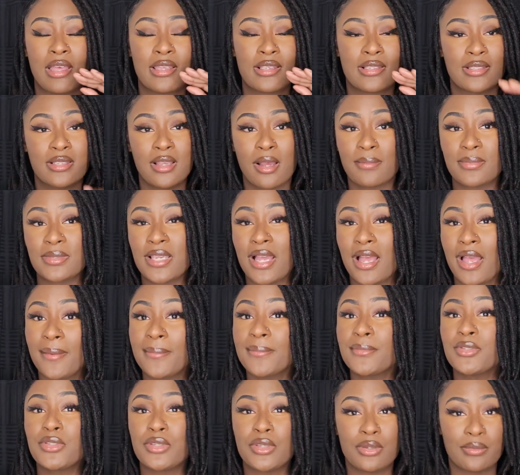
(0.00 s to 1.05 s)

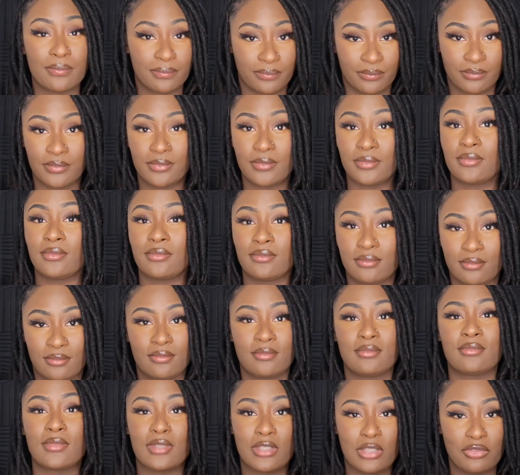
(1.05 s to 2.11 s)
sometimes
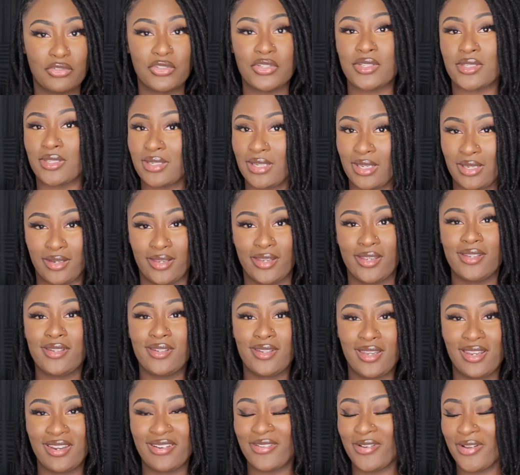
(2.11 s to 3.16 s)
you just need it.
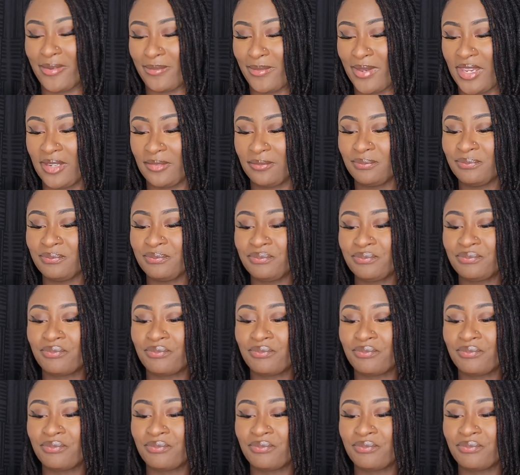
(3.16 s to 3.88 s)
You know what I mean?